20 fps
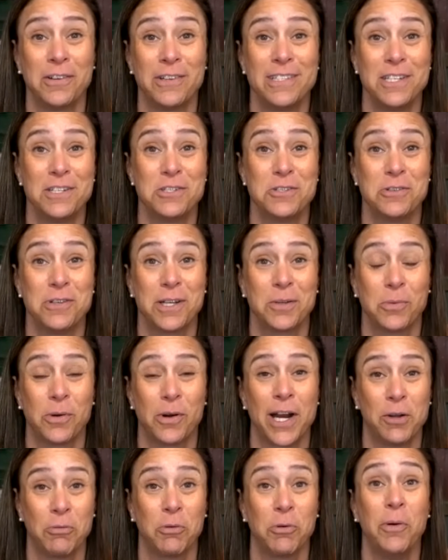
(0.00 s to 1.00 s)
in district where
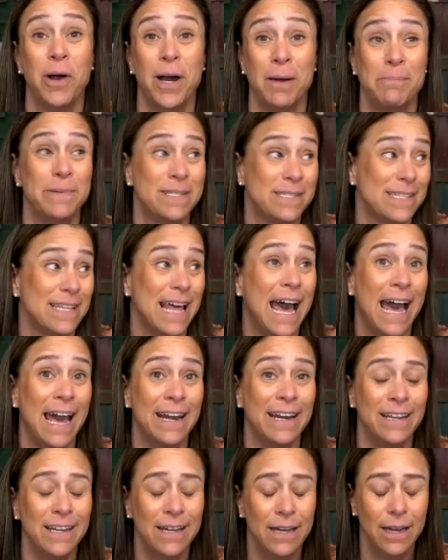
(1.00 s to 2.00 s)
I grew up is that.